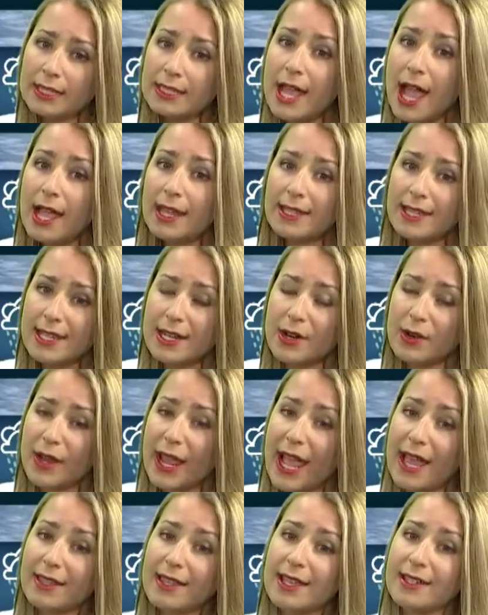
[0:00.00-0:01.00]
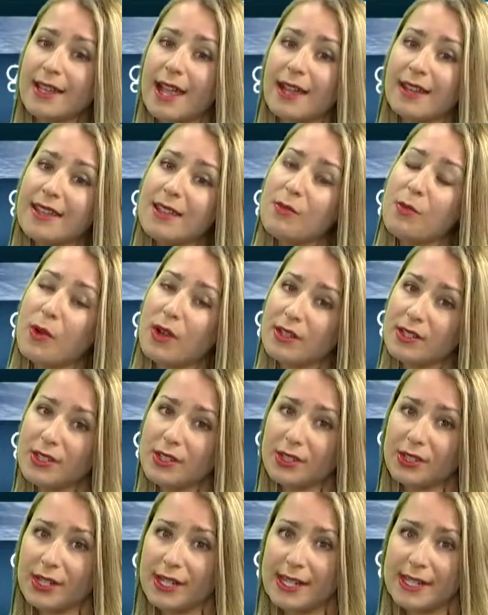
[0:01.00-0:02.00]
90 in Ocala, 91
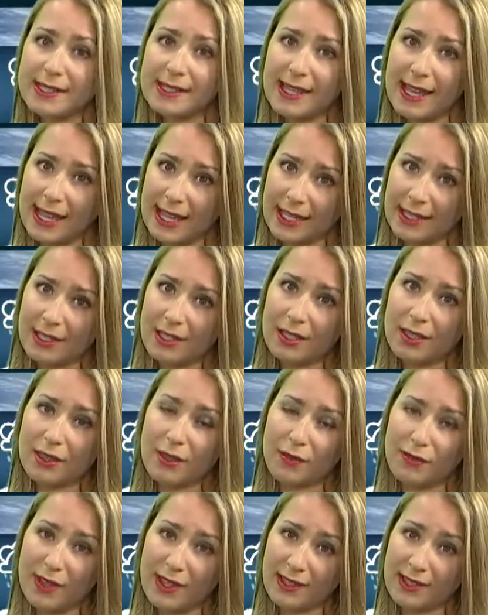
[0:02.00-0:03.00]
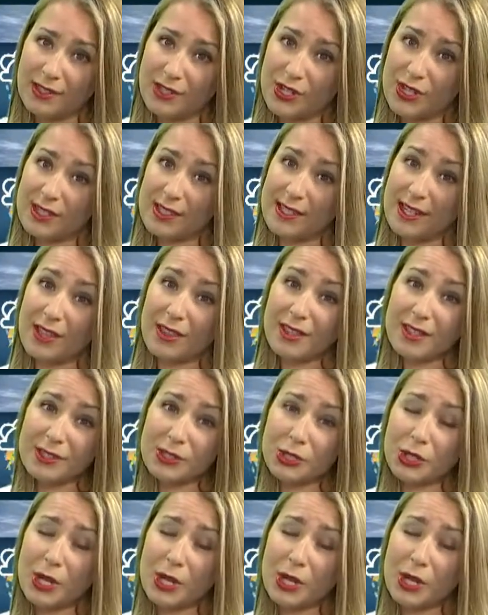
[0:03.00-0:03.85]
degrees in the Villages. Now this